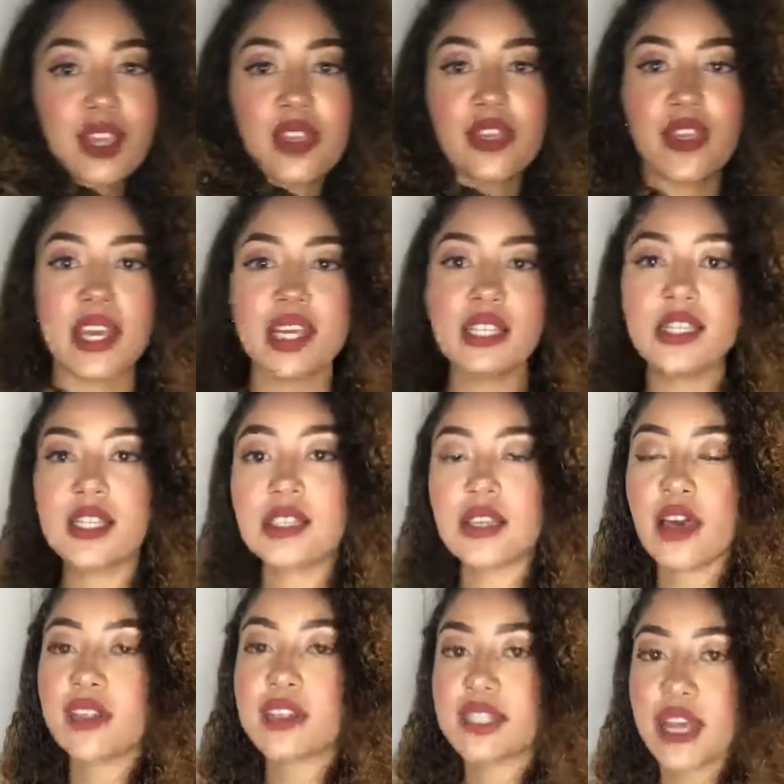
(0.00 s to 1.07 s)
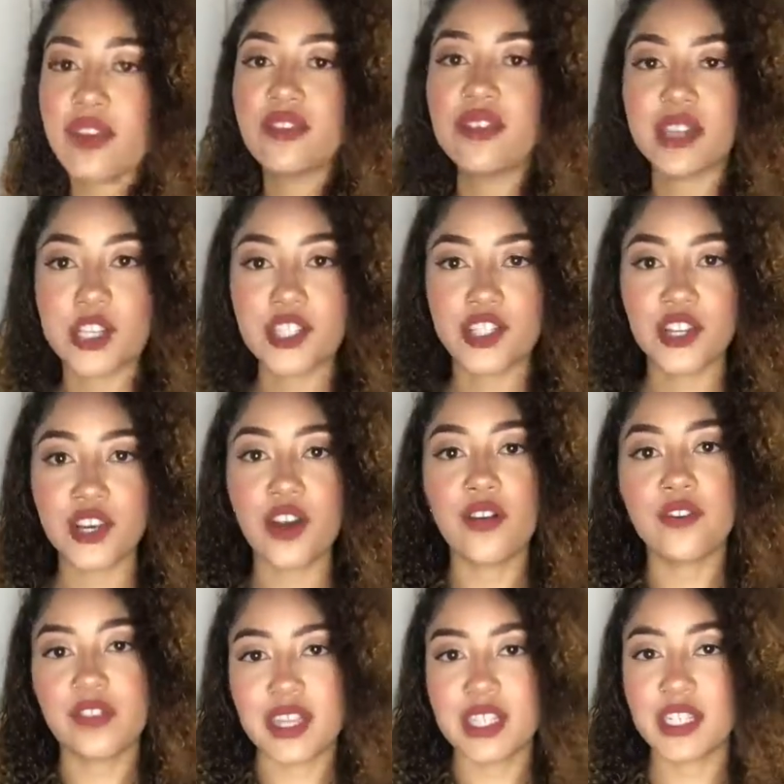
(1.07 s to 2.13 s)
This is like the definition
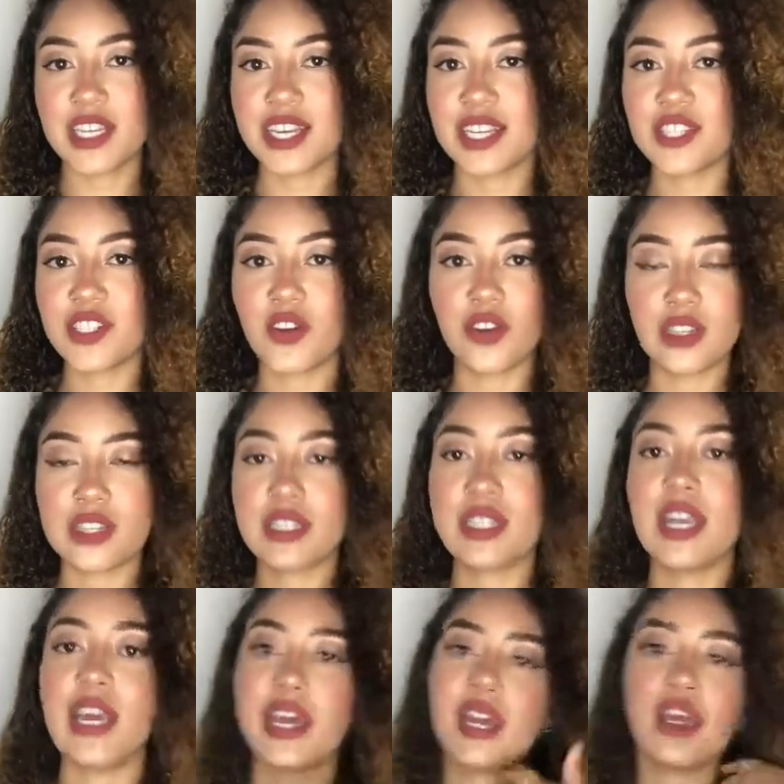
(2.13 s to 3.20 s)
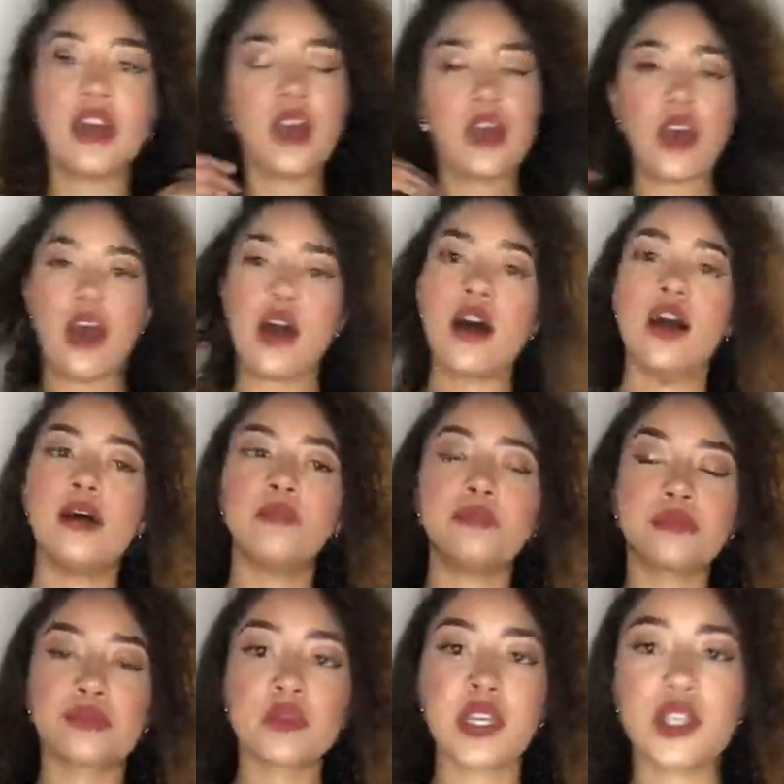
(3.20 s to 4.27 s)
of vintage, honestly.
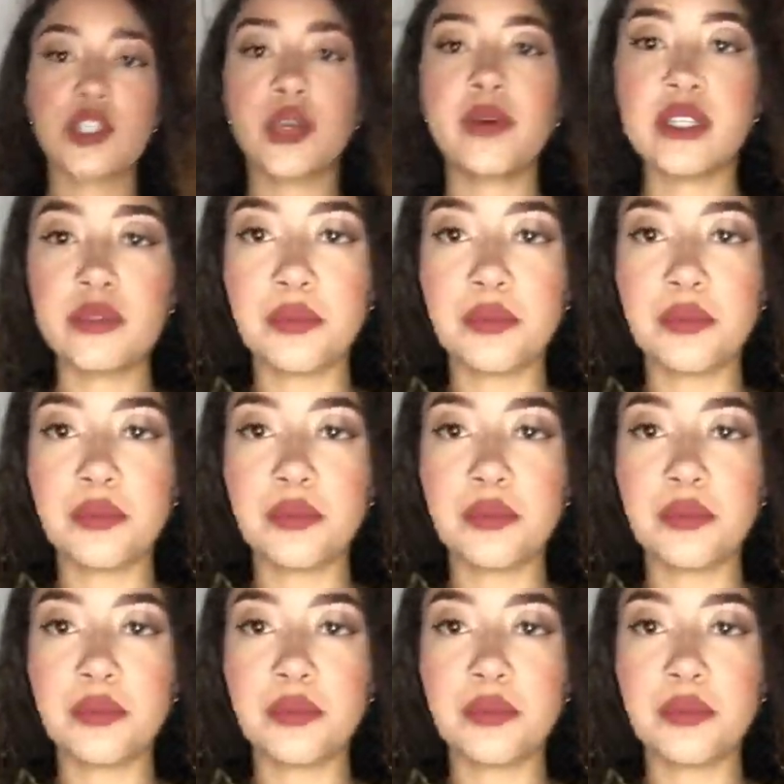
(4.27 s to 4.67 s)
So it's